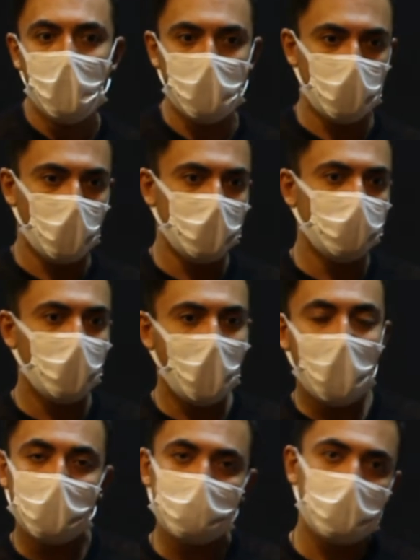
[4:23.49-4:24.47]
and you want
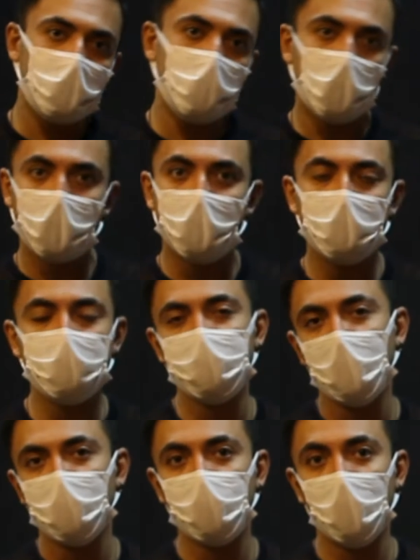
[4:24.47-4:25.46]
to ask him or her
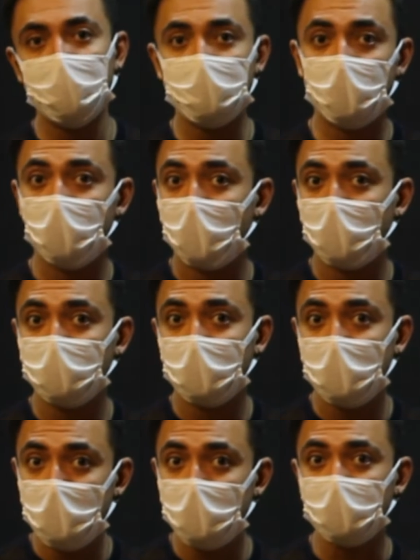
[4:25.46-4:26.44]
some question
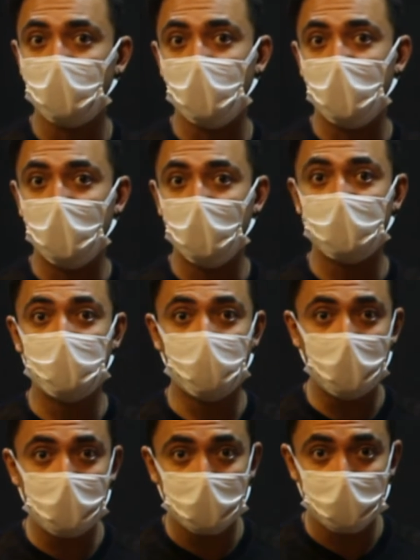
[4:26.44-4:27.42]
about his or her
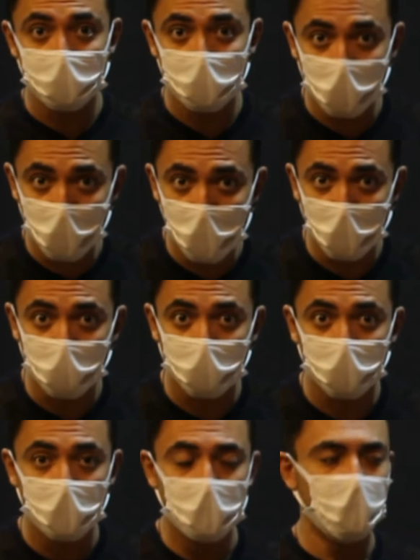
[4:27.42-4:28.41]
experience in the life.